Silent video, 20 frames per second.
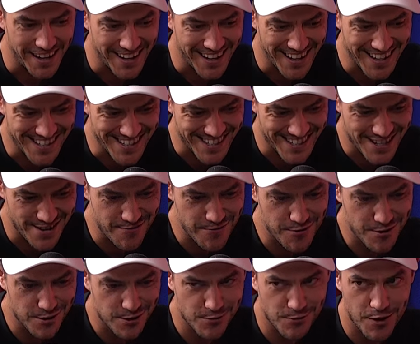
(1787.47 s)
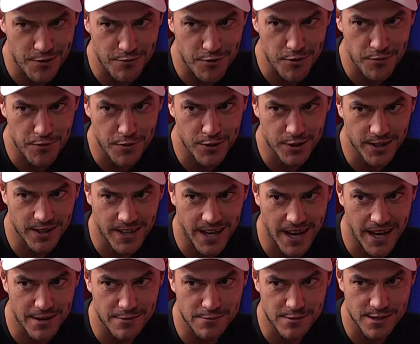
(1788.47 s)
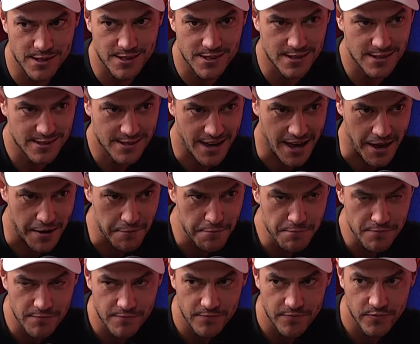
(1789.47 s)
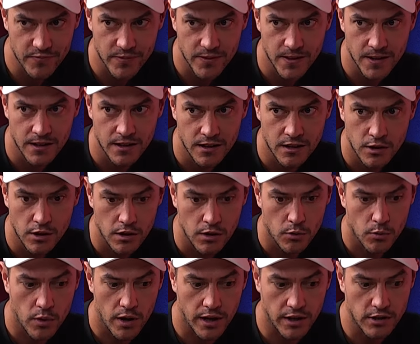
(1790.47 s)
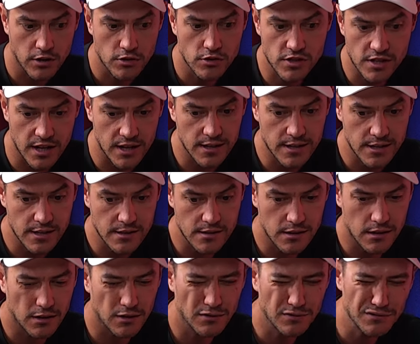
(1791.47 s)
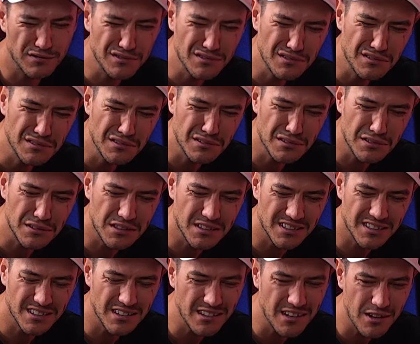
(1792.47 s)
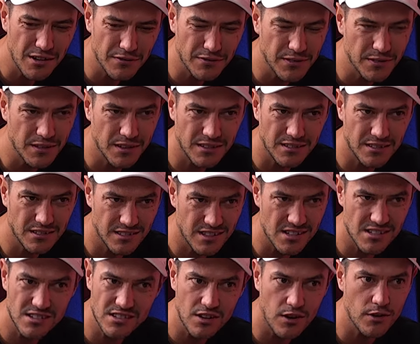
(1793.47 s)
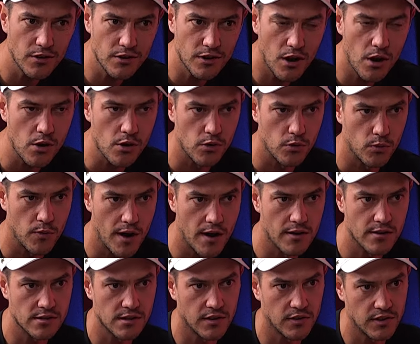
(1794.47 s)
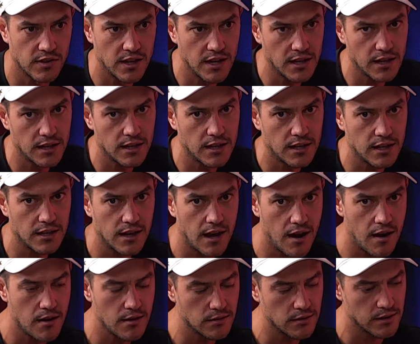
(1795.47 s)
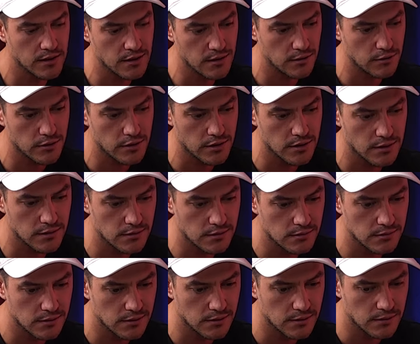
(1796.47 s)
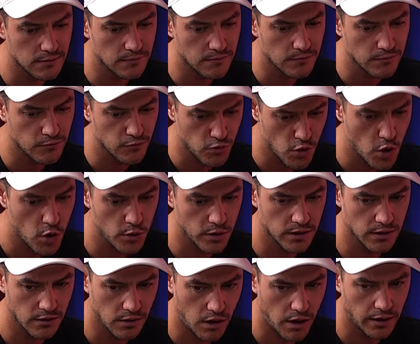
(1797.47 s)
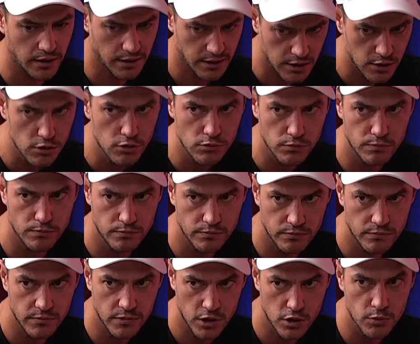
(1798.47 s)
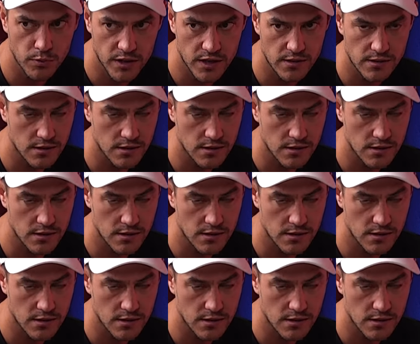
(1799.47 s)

It's different to when we we're putting games into Sam. Yeah. Where you said to yourself, "Oh, don't know. I just don't know." Whereas I think inherently you look at Rue and you're like, "He'll he'll be a